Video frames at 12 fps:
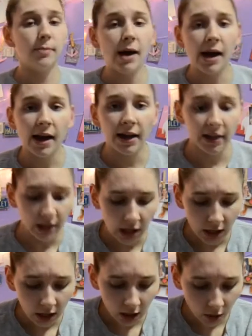of my
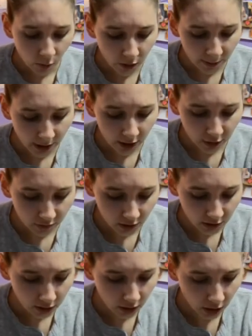other
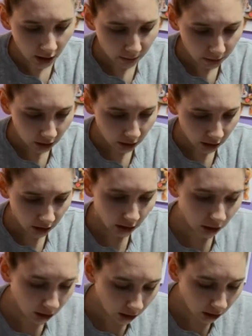friends got me
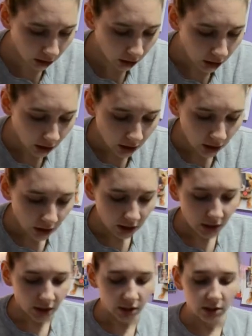
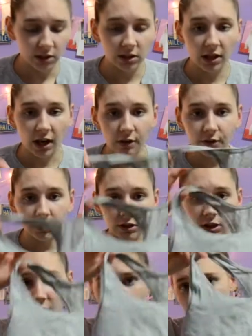this Calvin
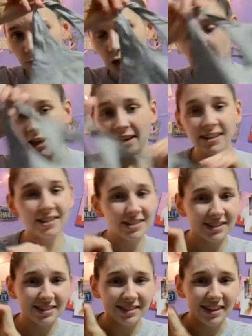Klein bralette.
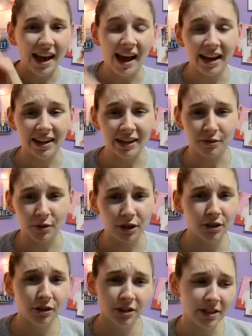I wear
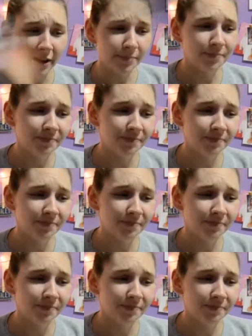it all the time.